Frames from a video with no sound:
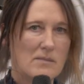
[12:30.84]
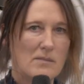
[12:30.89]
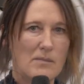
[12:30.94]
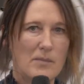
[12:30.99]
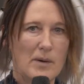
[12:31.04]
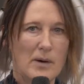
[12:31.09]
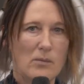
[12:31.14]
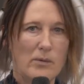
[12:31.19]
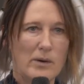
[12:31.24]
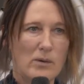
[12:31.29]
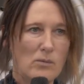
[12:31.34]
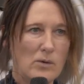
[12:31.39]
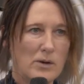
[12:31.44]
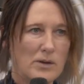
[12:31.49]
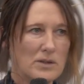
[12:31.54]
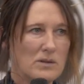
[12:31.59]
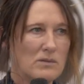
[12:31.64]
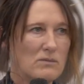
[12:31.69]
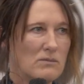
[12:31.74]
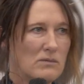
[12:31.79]
But we
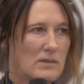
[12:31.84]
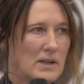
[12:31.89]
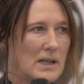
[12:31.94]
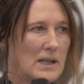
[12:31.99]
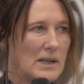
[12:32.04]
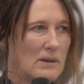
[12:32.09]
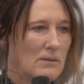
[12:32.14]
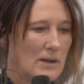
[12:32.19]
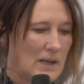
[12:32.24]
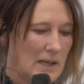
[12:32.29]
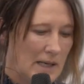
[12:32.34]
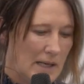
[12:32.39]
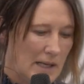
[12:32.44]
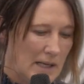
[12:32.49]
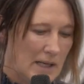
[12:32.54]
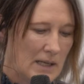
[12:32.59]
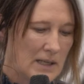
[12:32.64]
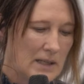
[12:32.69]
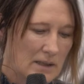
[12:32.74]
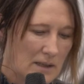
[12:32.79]
worked really,
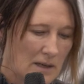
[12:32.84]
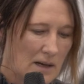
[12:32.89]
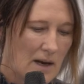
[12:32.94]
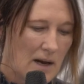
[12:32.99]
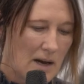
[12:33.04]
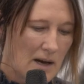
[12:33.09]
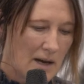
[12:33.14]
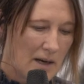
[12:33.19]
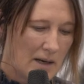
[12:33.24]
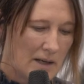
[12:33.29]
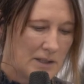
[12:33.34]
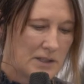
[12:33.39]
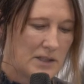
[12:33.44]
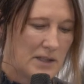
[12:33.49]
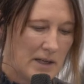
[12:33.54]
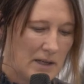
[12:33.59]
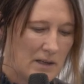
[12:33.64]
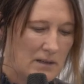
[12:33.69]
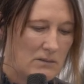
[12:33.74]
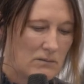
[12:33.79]
really hard
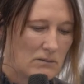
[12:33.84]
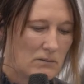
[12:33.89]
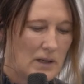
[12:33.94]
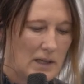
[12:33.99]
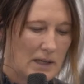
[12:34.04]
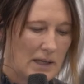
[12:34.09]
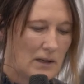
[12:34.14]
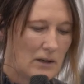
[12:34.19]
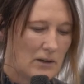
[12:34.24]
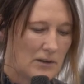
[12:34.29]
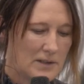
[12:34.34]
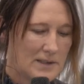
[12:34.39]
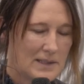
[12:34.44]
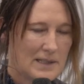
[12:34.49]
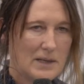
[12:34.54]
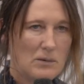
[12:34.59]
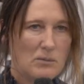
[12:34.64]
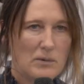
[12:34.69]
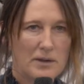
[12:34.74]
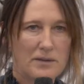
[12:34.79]
and really
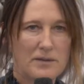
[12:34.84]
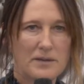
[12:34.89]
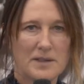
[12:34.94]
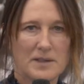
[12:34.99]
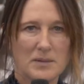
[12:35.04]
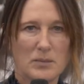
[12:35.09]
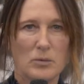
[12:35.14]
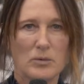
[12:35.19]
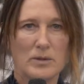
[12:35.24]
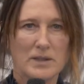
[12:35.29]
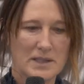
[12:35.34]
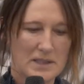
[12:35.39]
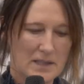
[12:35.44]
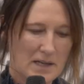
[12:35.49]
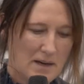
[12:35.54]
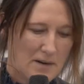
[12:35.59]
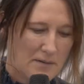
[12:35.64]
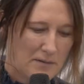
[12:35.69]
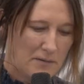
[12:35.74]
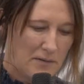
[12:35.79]
closely with the sports
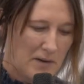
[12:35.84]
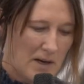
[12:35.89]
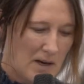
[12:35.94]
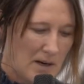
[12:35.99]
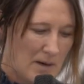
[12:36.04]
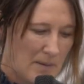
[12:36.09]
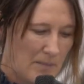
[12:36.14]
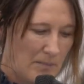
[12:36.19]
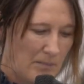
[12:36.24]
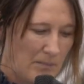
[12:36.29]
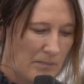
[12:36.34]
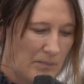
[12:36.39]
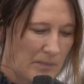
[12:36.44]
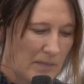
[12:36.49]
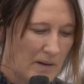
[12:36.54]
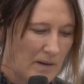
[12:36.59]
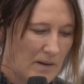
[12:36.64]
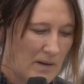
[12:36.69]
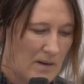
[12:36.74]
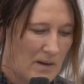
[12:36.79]
staff,
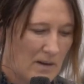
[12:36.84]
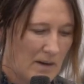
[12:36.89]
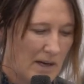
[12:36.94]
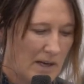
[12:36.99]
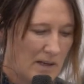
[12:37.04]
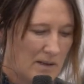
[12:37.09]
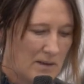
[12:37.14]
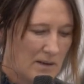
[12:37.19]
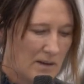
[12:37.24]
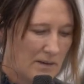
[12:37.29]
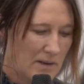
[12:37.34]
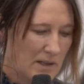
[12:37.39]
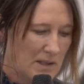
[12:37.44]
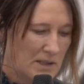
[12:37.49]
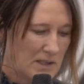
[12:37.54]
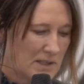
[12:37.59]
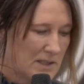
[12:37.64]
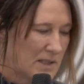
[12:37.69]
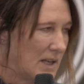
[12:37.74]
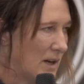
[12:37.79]
and I think
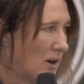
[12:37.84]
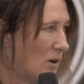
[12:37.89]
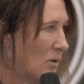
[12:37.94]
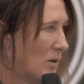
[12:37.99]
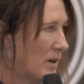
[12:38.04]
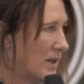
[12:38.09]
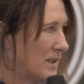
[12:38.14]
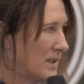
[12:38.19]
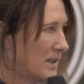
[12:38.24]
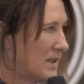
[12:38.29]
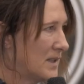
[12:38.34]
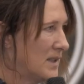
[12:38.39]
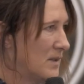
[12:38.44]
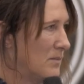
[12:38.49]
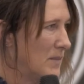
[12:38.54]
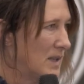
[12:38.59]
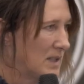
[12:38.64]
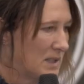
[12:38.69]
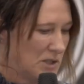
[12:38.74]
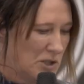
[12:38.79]
just that whole consistent
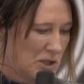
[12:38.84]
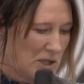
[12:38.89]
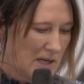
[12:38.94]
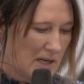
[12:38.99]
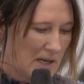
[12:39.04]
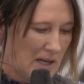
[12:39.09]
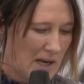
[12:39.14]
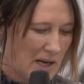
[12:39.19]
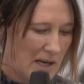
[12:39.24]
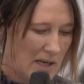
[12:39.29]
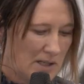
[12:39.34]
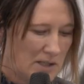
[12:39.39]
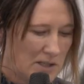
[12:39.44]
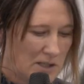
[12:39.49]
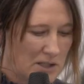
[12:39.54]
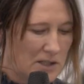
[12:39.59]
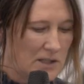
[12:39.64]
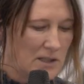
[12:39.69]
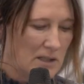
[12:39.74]
messaging, and